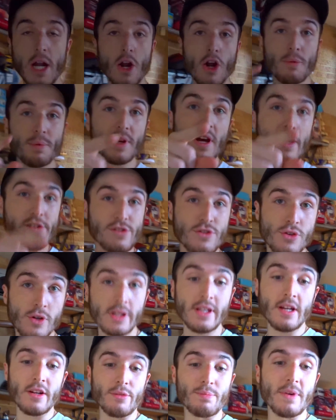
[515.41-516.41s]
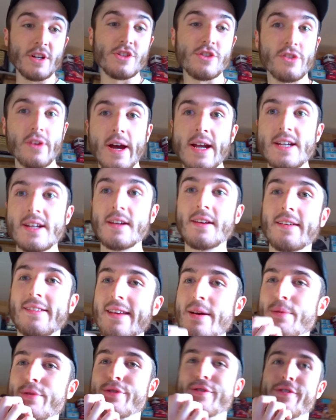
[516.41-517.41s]
I hope you guys enjoyed that as much as I did, because
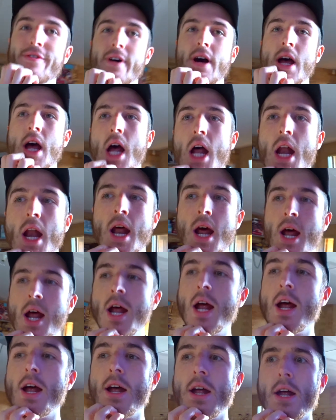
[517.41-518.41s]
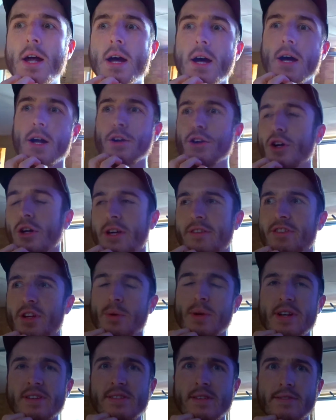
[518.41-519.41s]
that was fun. Not giving
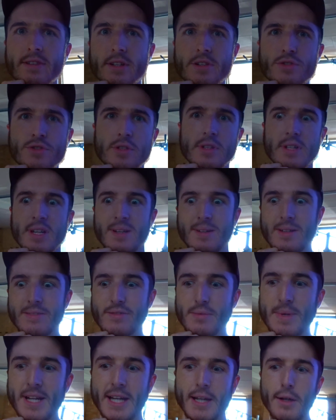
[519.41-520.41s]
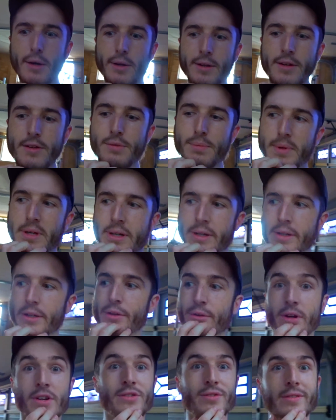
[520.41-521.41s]
away 700 and however many dollars, but
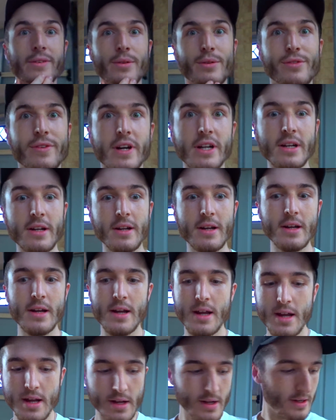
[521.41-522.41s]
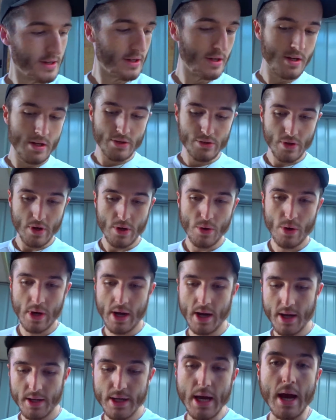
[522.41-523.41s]
the rest of it was fun. So,
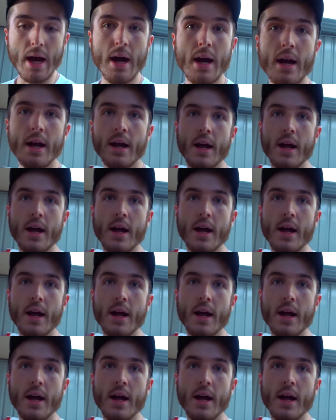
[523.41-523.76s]
yeah.